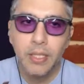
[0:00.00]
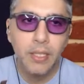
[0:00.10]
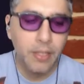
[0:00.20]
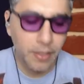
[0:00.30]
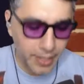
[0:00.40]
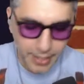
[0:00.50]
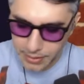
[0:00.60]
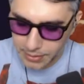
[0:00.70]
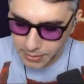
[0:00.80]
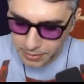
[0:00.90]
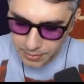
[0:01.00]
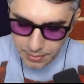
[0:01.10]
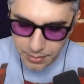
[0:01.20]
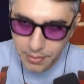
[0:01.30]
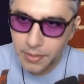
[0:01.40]
All right.
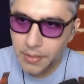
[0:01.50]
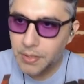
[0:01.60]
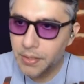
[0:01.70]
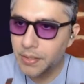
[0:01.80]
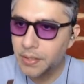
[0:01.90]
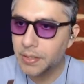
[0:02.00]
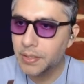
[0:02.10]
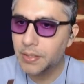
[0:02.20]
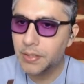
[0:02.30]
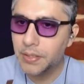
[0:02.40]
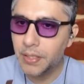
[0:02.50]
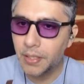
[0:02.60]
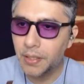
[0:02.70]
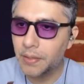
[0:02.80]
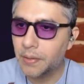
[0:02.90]

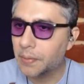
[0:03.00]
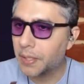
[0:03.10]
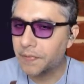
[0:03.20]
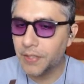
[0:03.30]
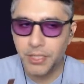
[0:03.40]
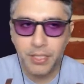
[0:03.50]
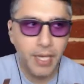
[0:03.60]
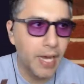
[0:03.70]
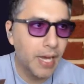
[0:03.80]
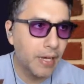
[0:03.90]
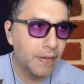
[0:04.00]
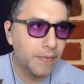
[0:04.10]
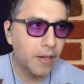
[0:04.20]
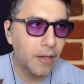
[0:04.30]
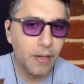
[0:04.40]
So we officially have
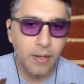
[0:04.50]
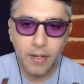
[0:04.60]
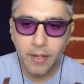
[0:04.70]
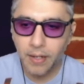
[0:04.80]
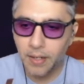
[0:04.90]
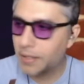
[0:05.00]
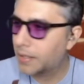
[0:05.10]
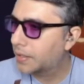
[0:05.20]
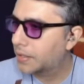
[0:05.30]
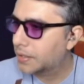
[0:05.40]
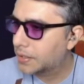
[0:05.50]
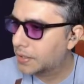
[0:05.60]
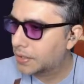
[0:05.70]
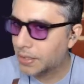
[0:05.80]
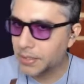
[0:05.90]
our
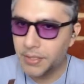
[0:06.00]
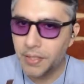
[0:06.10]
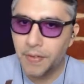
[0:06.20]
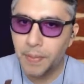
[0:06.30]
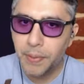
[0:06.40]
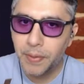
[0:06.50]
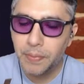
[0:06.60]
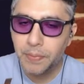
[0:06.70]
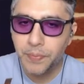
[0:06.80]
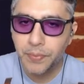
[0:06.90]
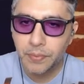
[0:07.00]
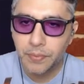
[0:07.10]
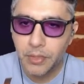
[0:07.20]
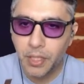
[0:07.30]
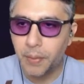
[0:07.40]
stuff up,
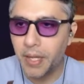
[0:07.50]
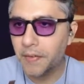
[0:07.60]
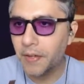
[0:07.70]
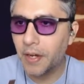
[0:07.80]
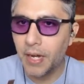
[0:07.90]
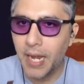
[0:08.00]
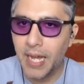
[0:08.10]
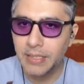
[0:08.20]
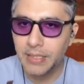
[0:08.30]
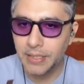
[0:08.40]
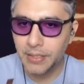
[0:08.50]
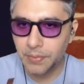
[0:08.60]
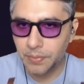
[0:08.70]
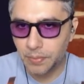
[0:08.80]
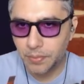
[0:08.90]
or we have our assets
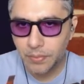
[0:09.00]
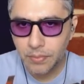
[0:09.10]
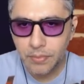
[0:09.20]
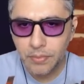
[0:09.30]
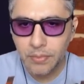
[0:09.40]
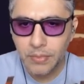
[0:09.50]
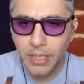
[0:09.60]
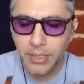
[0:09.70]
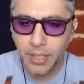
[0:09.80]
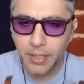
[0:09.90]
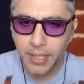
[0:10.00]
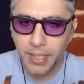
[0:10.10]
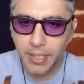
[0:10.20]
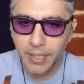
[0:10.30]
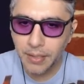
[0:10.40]
installed
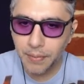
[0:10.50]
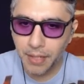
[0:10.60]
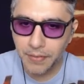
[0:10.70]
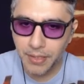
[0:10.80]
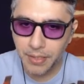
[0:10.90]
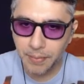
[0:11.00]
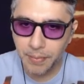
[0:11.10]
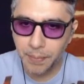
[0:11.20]
in. We have some